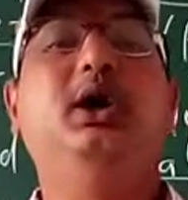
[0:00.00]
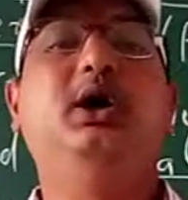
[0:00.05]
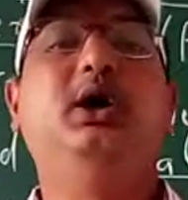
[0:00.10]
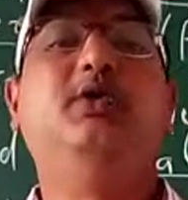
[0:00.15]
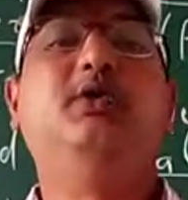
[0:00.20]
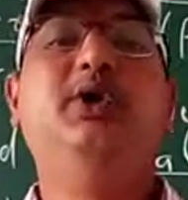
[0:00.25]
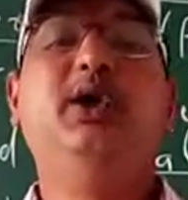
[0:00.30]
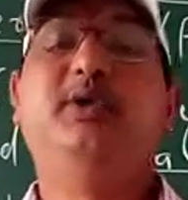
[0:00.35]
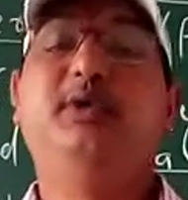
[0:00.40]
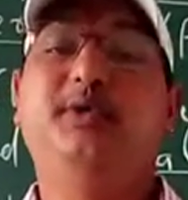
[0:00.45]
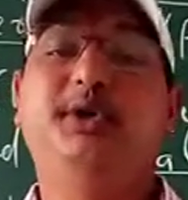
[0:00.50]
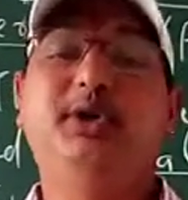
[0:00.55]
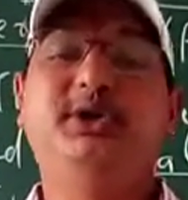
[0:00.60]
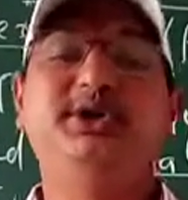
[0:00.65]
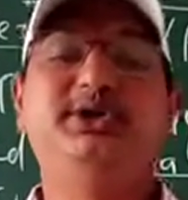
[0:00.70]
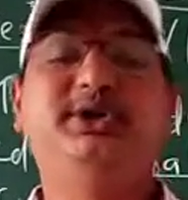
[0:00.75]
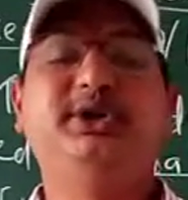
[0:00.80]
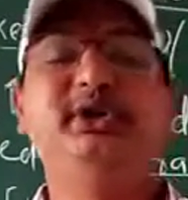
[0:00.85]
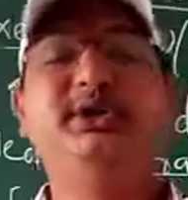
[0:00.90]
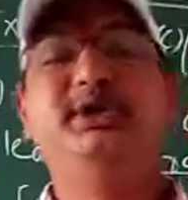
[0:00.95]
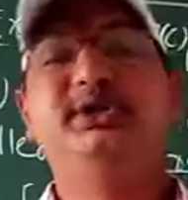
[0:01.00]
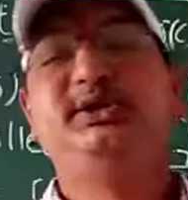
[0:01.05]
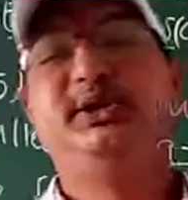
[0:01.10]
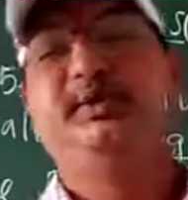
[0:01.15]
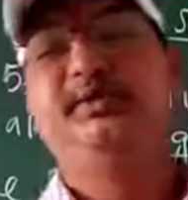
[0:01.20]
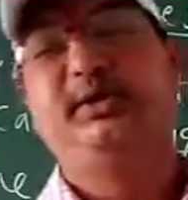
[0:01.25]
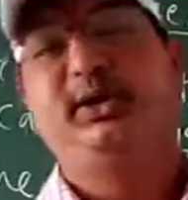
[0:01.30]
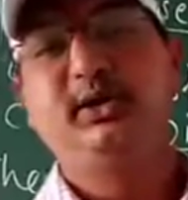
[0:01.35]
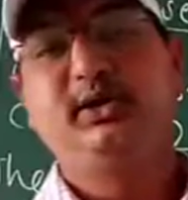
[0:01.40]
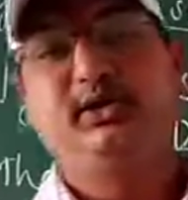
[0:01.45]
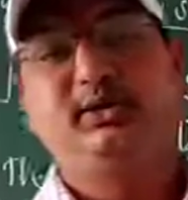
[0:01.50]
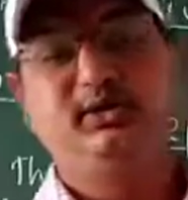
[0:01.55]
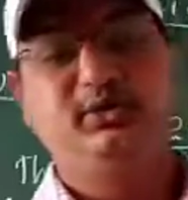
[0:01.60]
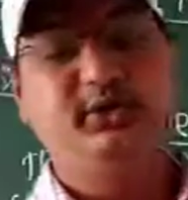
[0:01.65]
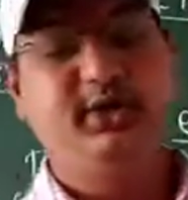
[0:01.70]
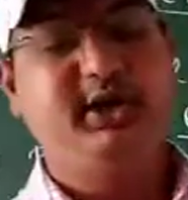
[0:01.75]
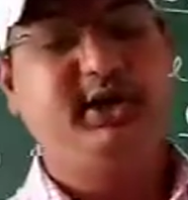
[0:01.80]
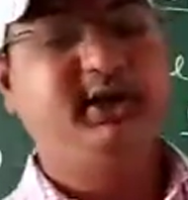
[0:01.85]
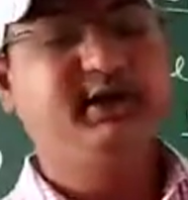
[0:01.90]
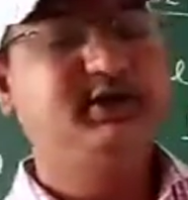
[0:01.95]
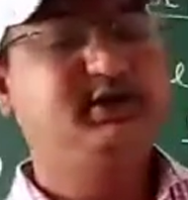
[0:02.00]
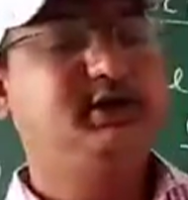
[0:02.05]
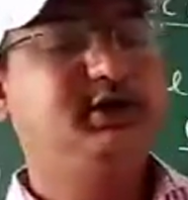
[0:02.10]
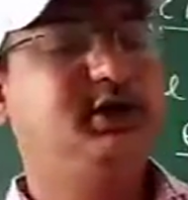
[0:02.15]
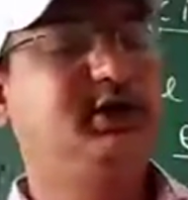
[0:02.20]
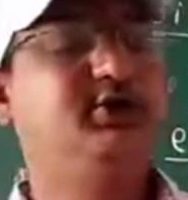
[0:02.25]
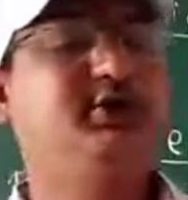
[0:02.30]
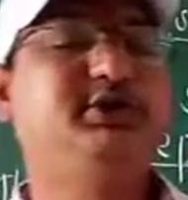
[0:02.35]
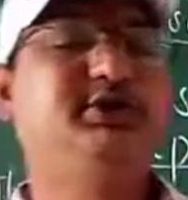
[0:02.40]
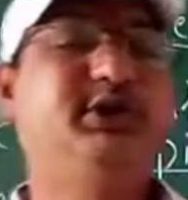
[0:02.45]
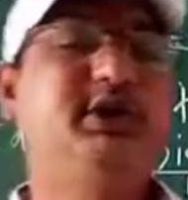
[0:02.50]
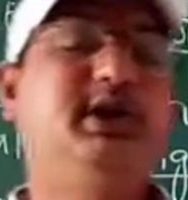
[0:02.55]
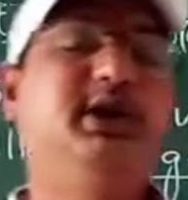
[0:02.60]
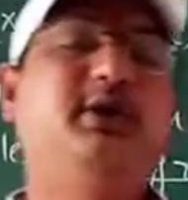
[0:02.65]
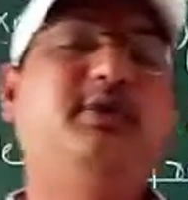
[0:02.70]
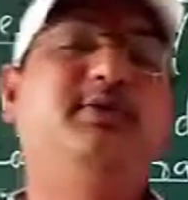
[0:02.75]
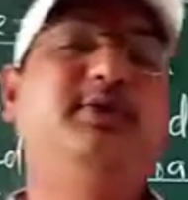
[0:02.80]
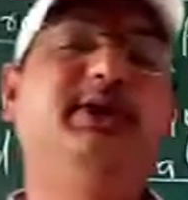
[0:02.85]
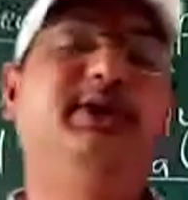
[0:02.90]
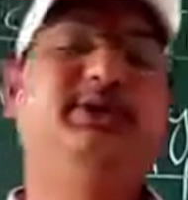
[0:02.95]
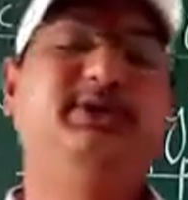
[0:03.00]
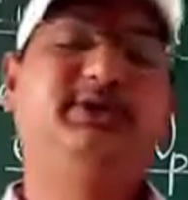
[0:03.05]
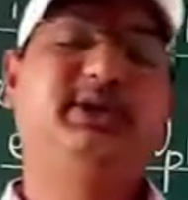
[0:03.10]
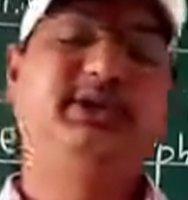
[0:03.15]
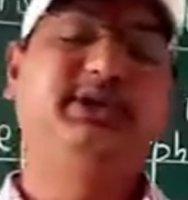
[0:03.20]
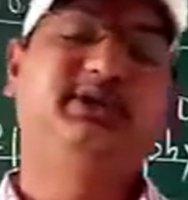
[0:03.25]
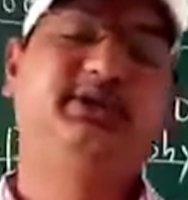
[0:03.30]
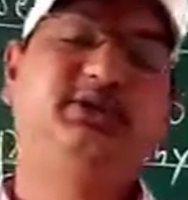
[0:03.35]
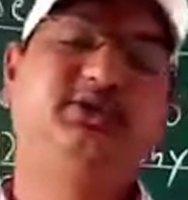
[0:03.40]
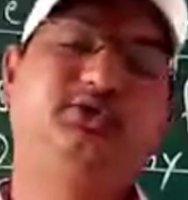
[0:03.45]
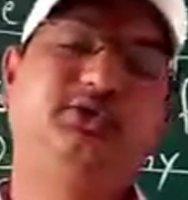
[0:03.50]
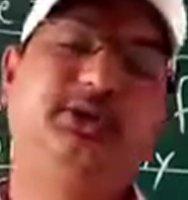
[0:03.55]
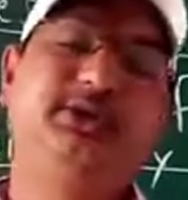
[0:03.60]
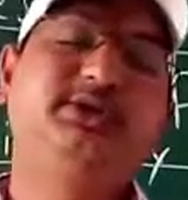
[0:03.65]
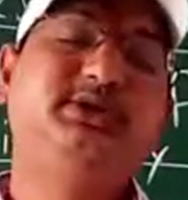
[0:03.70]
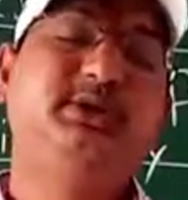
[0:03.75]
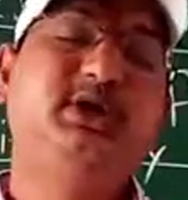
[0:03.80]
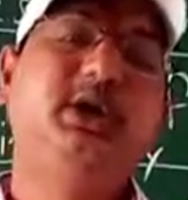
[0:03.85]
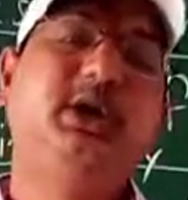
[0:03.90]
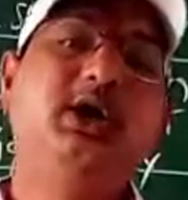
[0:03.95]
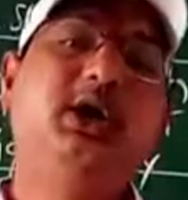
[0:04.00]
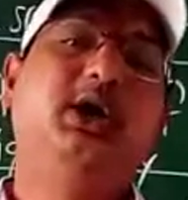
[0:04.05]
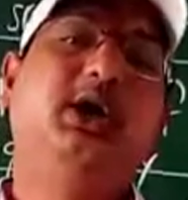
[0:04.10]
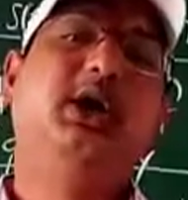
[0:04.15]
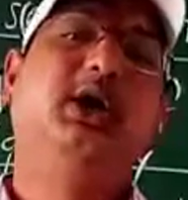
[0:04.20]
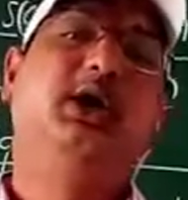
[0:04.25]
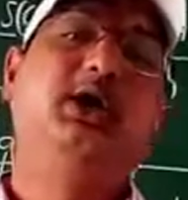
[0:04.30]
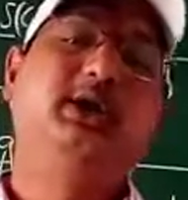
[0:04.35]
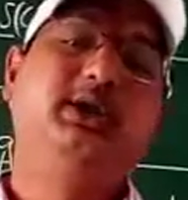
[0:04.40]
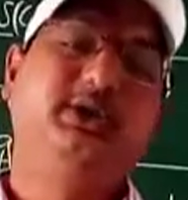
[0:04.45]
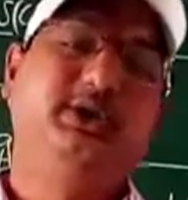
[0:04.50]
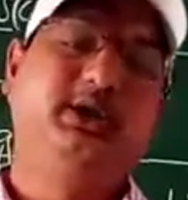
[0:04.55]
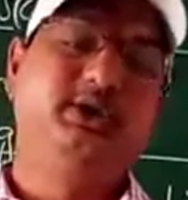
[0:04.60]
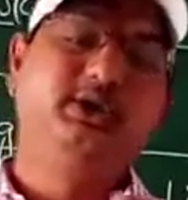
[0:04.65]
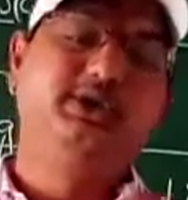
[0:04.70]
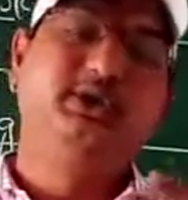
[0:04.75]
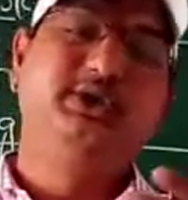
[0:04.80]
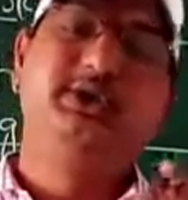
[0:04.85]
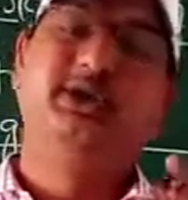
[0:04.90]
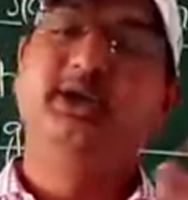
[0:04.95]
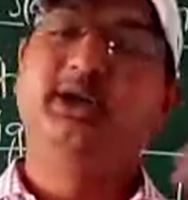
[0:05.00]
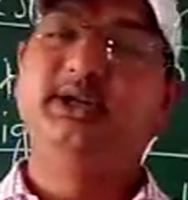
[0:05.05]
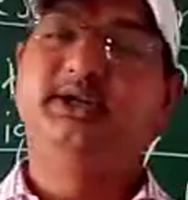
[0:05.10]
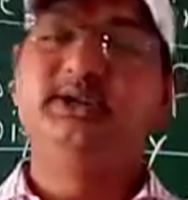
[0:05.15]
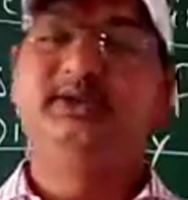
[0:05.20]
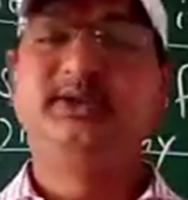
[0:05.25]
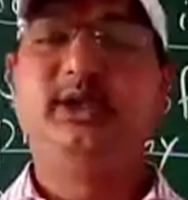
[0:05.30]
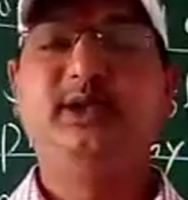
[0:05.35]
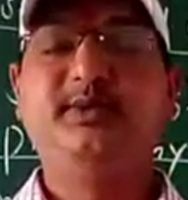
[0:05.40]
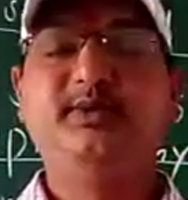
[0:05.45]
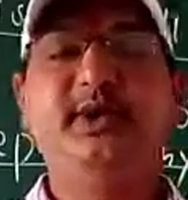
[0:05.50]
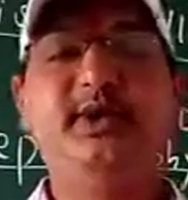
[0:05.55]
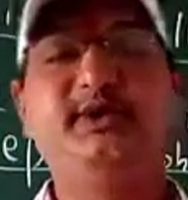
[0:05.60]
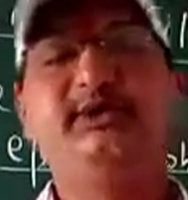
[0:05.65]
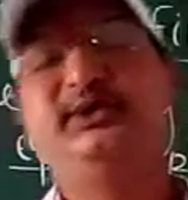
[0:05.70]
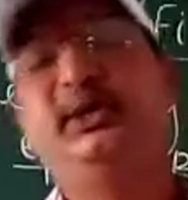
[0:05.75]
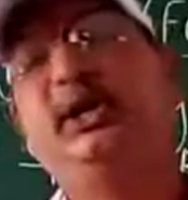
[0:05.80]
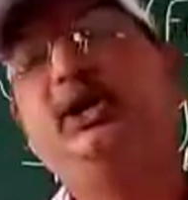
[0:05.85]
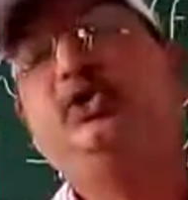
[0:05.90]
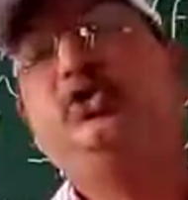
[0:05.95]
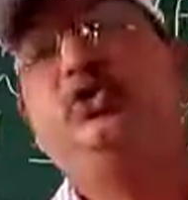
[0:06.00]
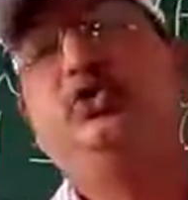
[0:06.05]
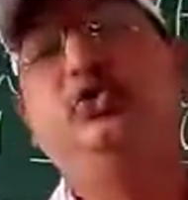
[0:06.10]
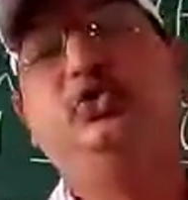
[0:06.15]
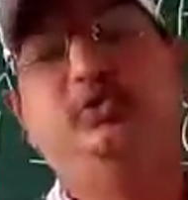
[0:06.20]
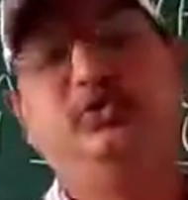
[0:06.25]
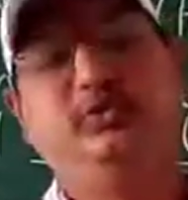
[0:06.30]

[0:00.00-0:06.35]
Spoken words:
We have already studied the chapter. Today it was a day of the exercises, students. The question and answers are being sent to you